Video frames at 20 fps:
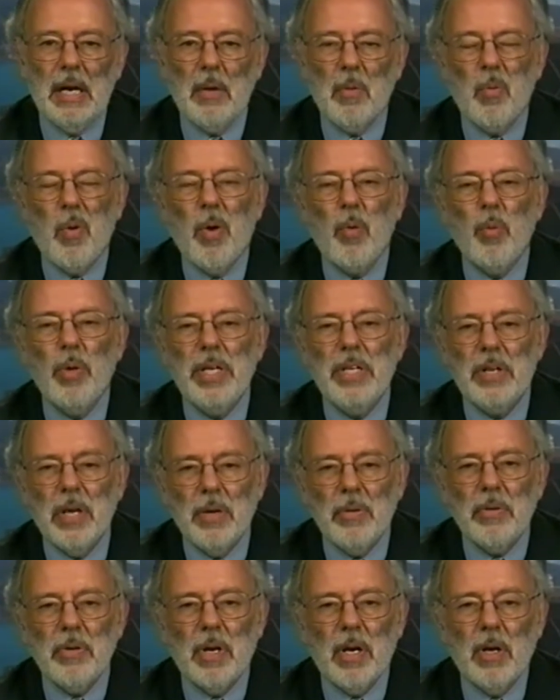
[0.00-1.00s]
What we
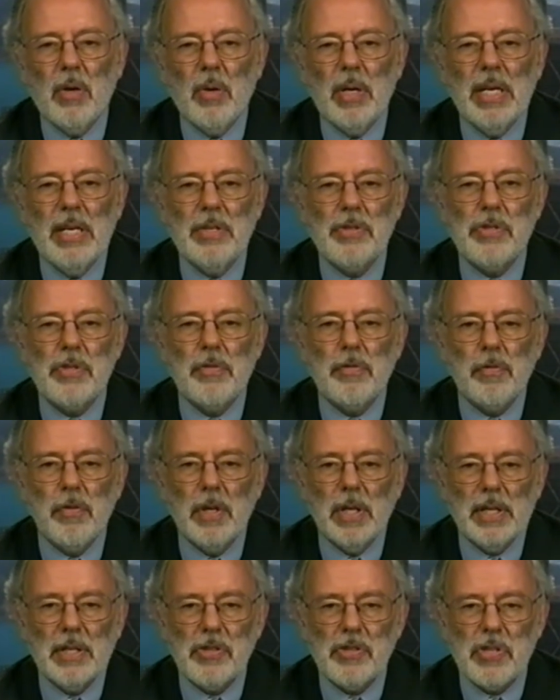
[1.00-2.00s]
don't know is the
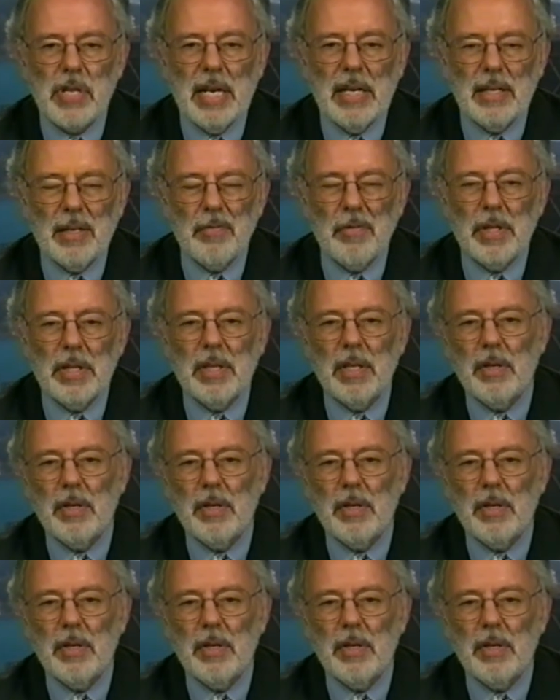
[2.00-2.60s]
full extent of it.